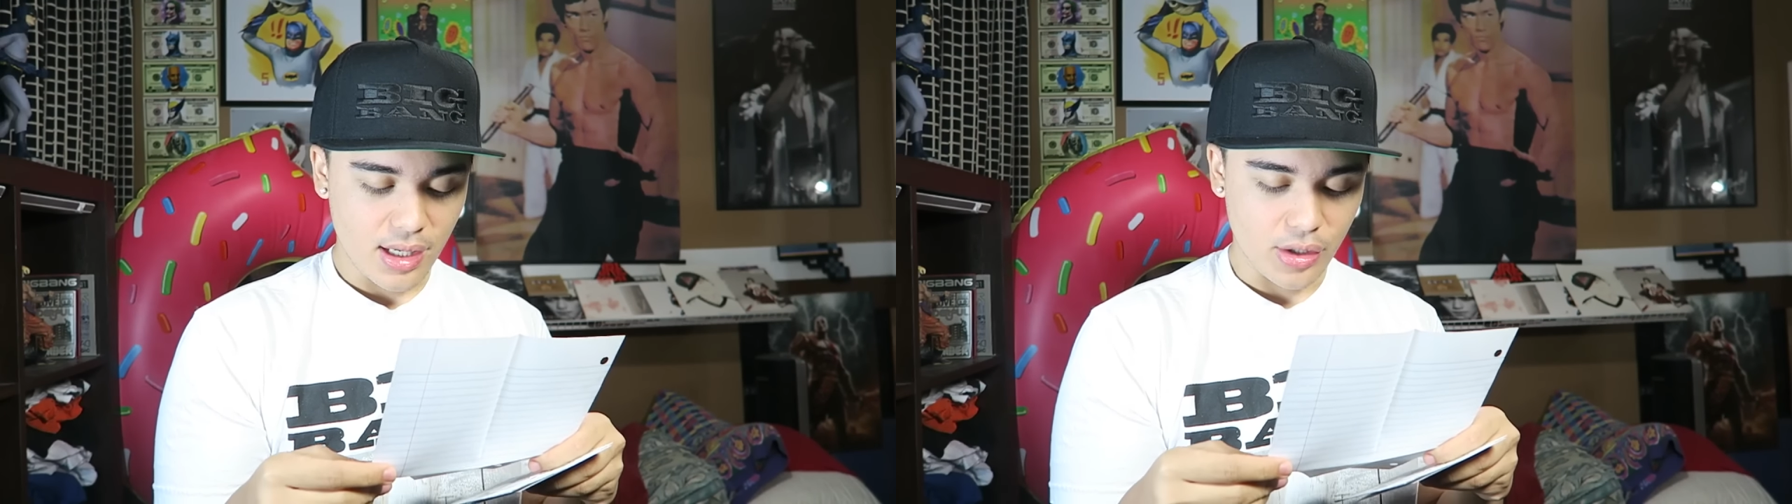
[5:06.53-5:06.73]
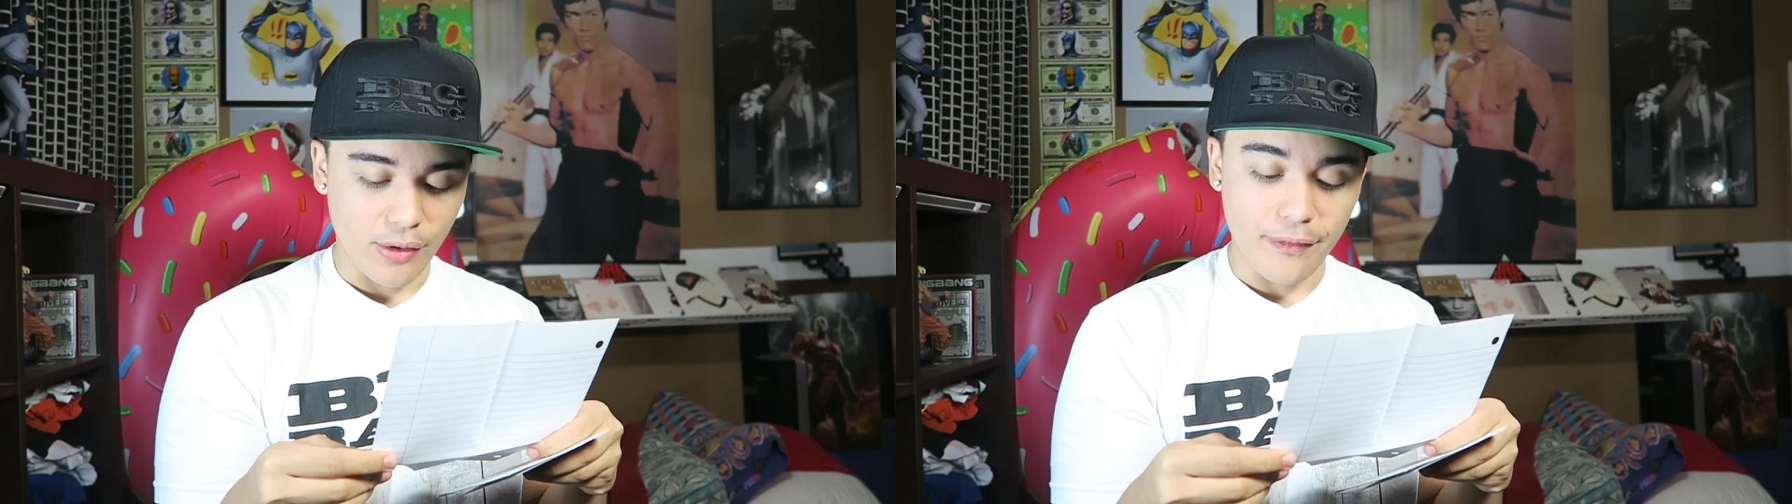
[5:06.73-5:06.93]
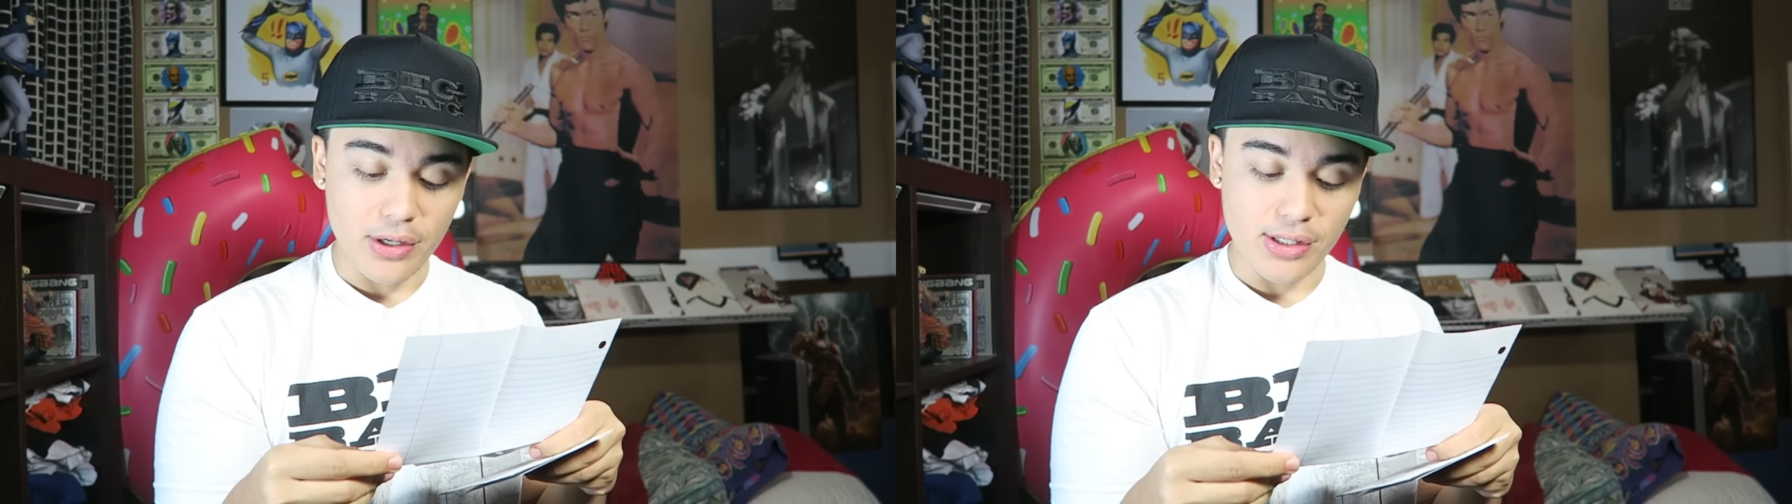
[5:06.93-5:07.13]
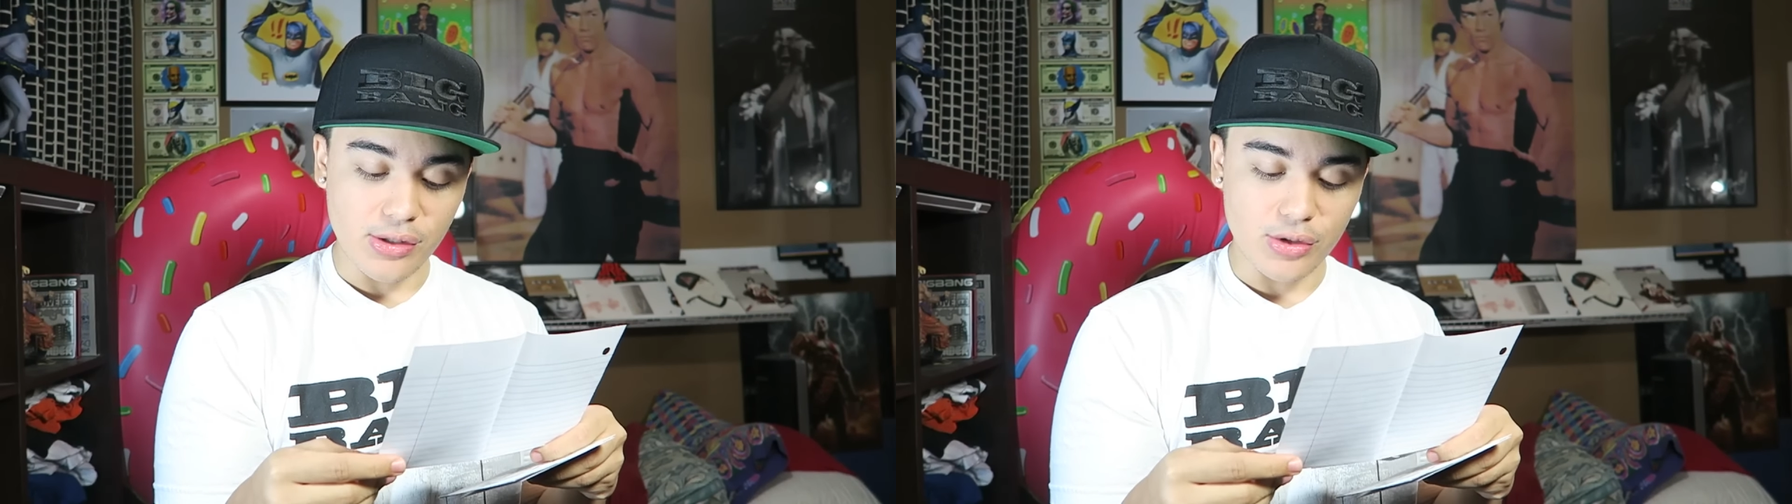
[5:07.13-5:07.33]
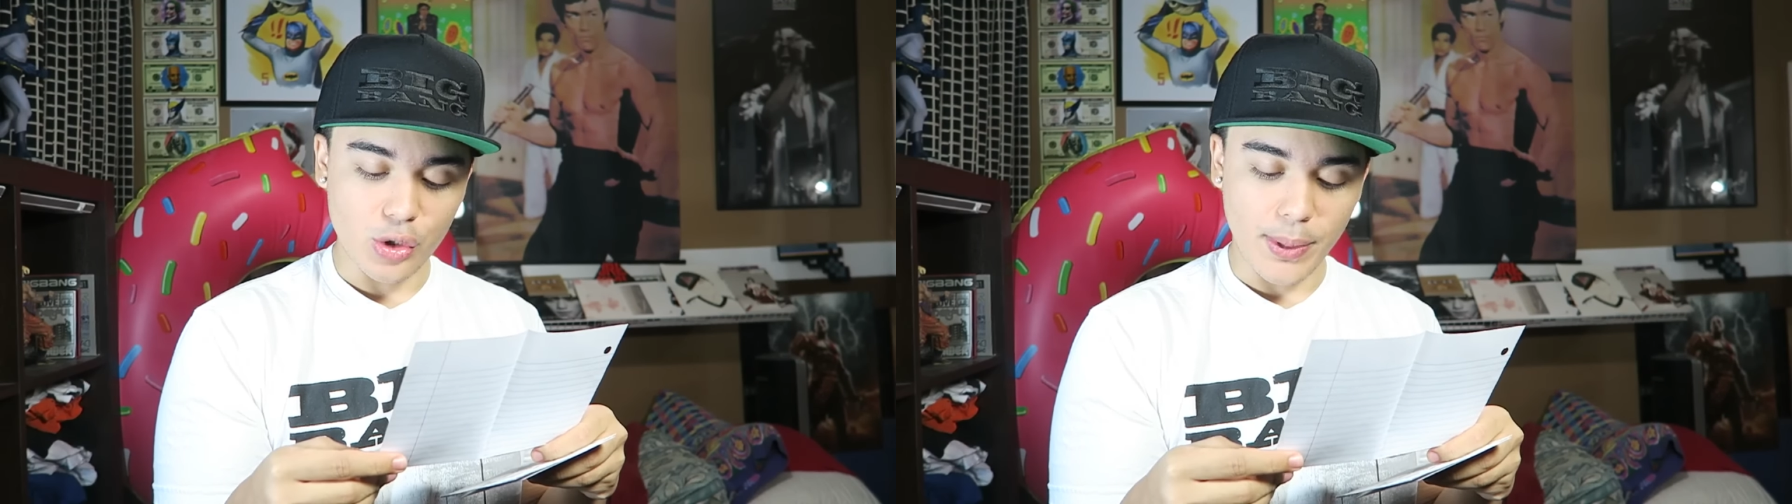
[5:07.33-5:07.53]
You're the first
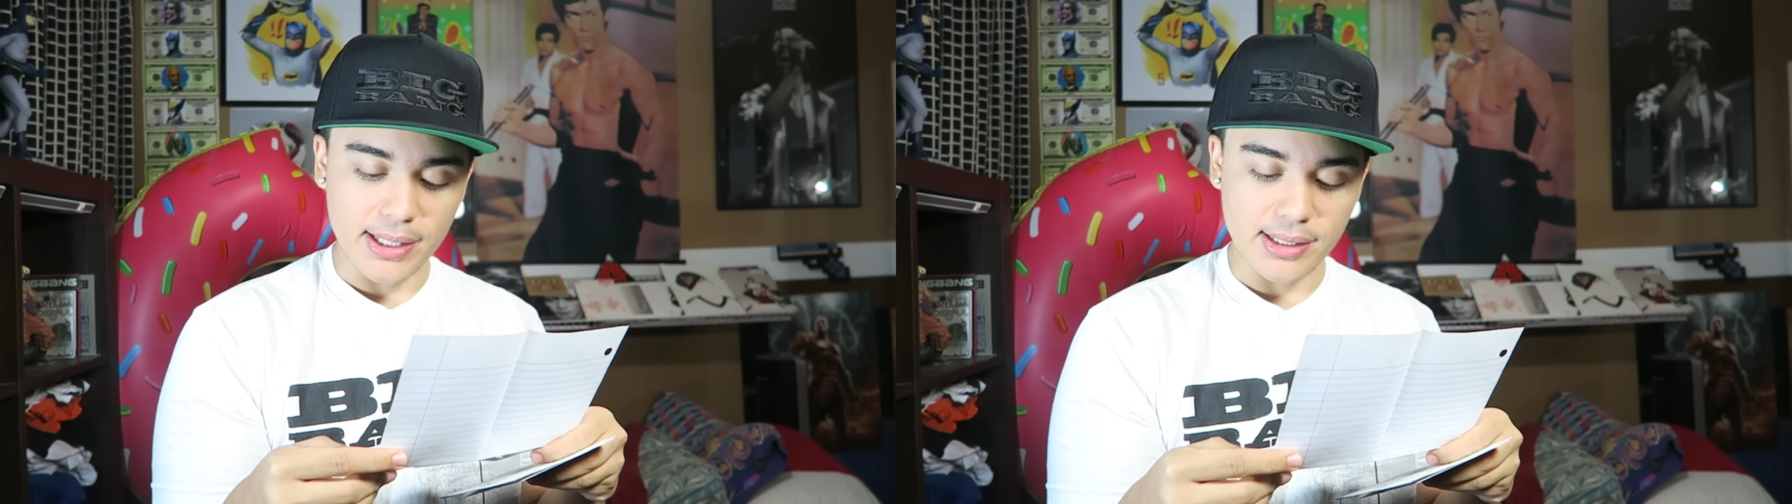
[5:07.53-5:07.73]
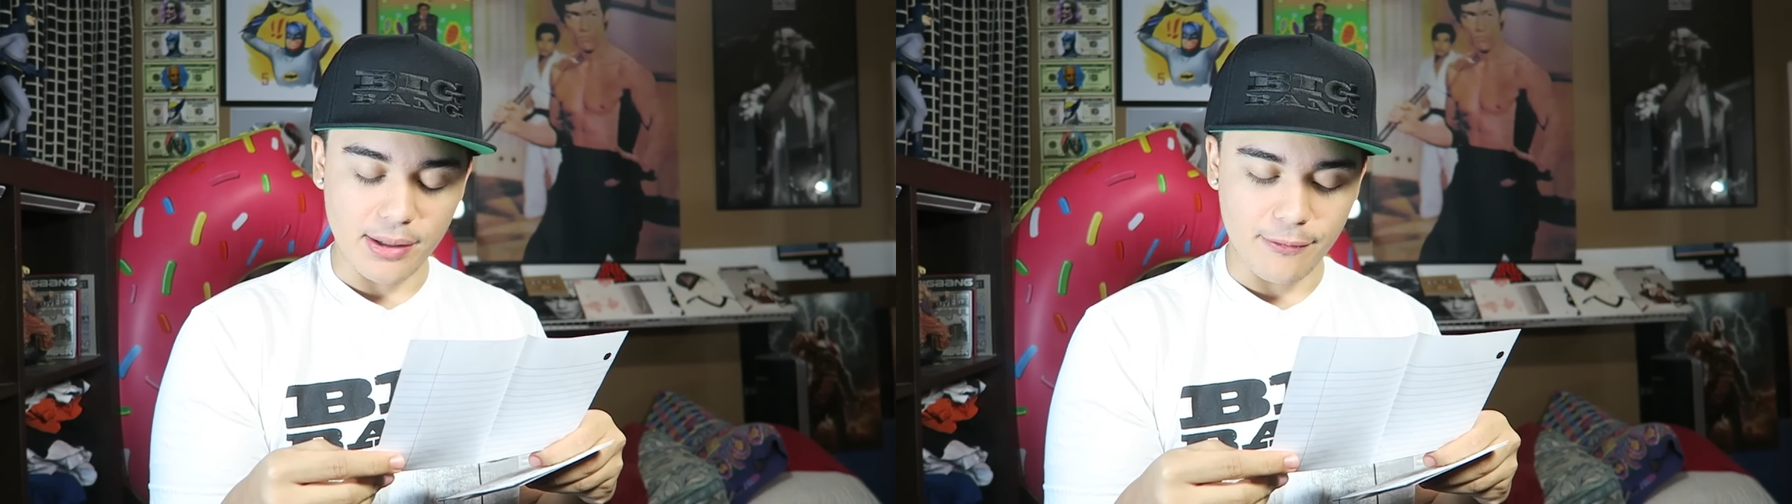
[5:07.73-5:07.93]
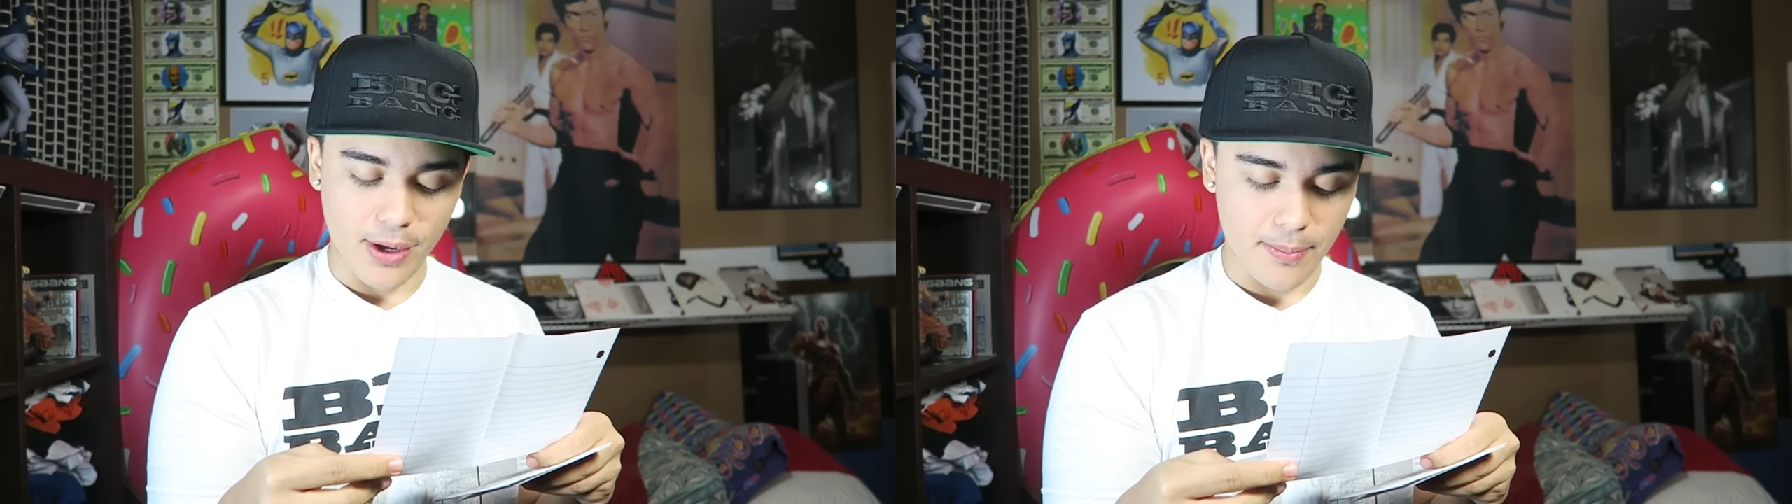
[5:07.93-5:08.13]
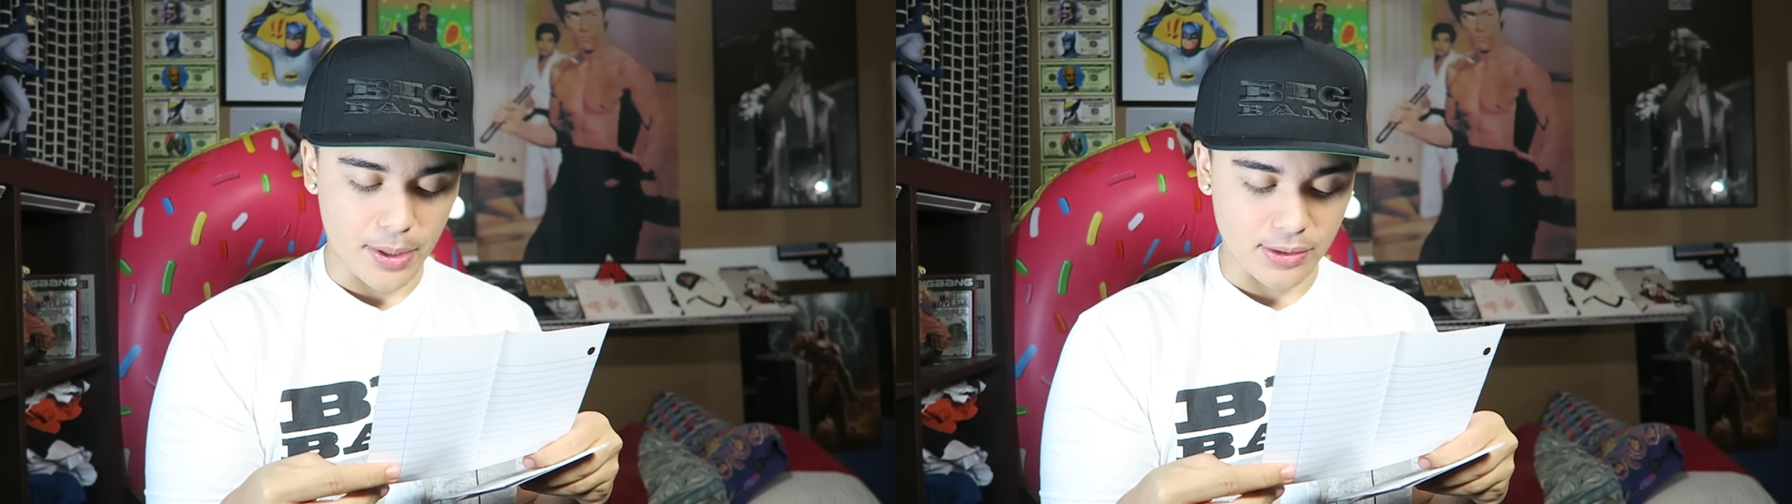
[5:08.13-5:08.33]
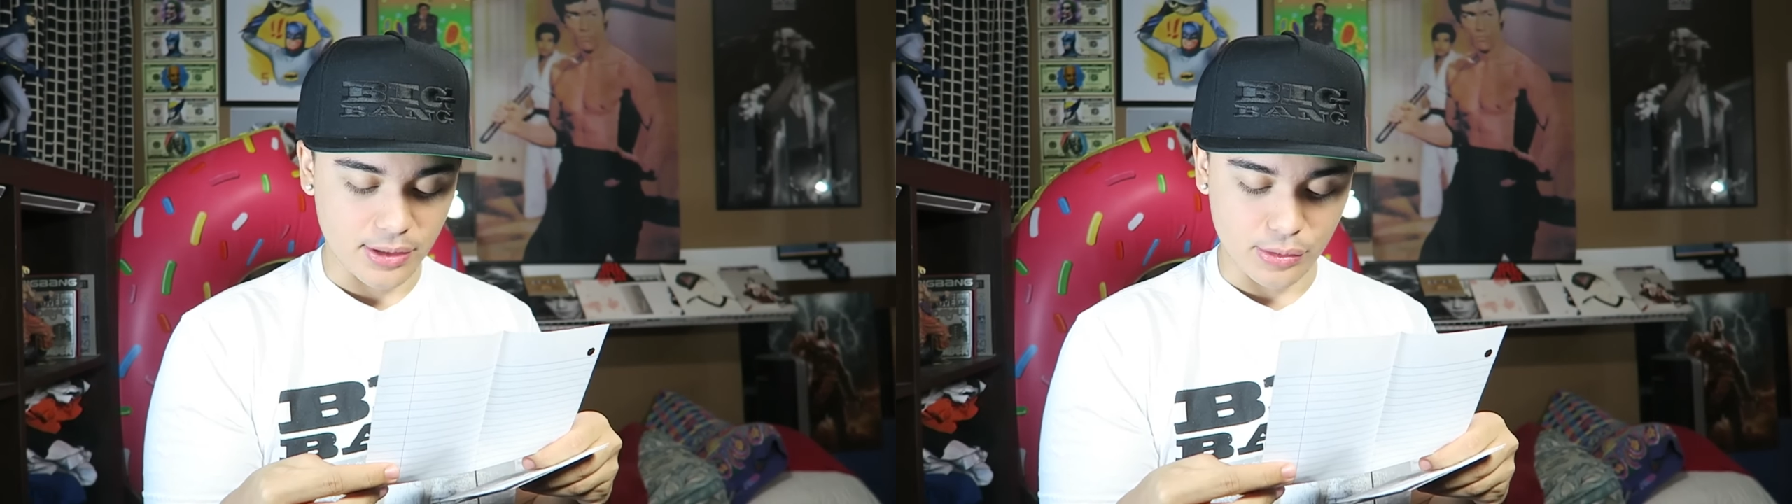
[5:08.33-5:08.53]
YouTube I sent fan
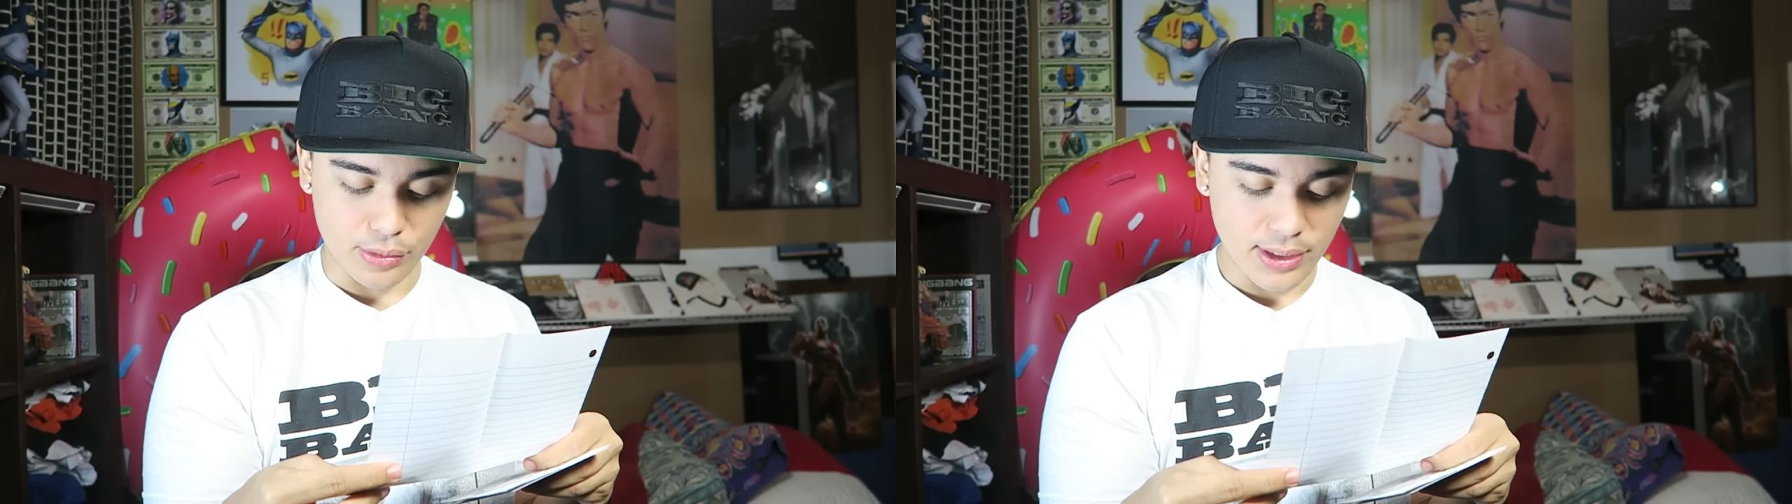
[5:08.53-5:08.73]
mail to.